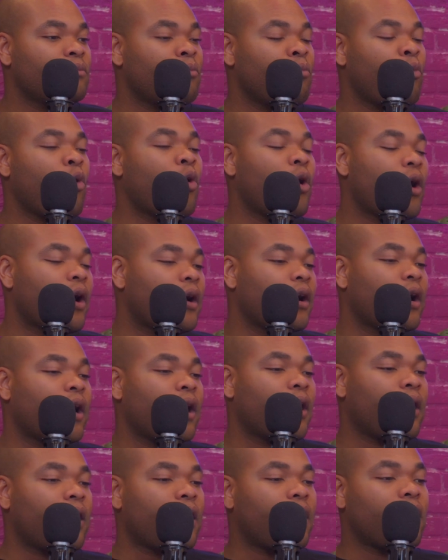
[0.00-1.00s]

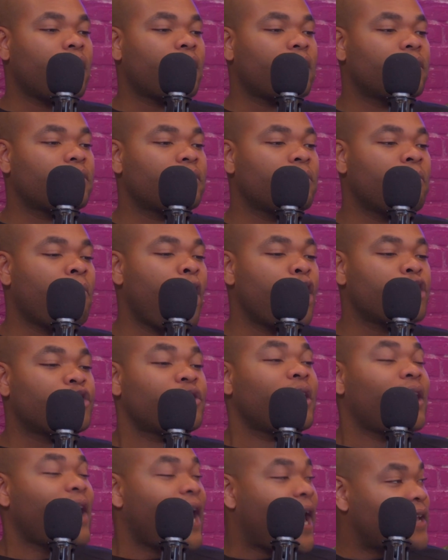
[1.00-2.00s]
more
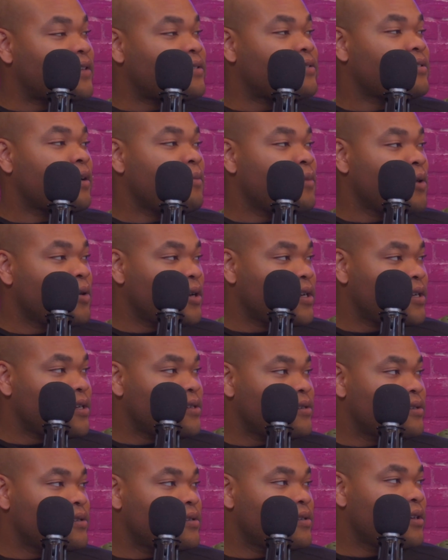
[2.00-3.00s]
marginalized
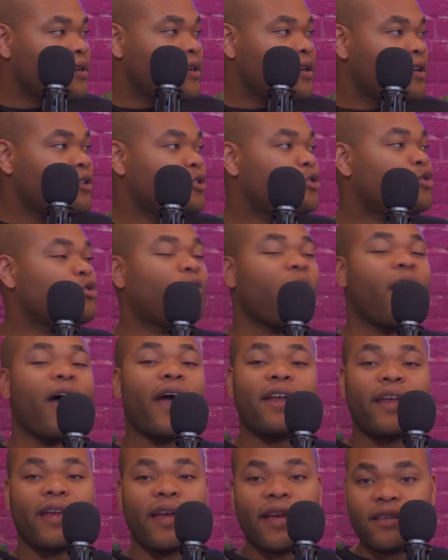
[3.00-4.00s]
communities
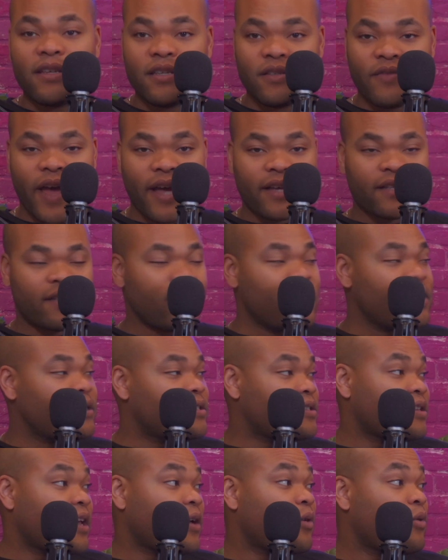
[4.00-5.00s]
trying to get these vaccines.
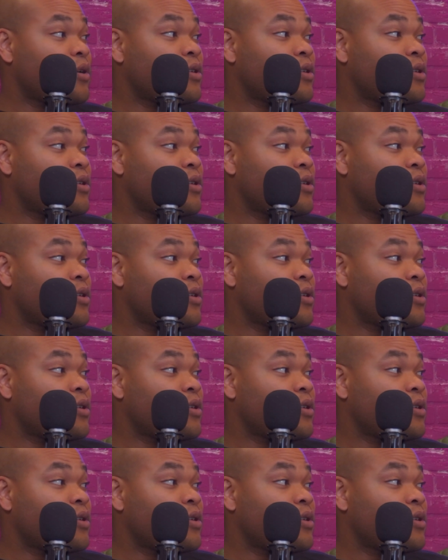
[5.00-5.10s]
It's like,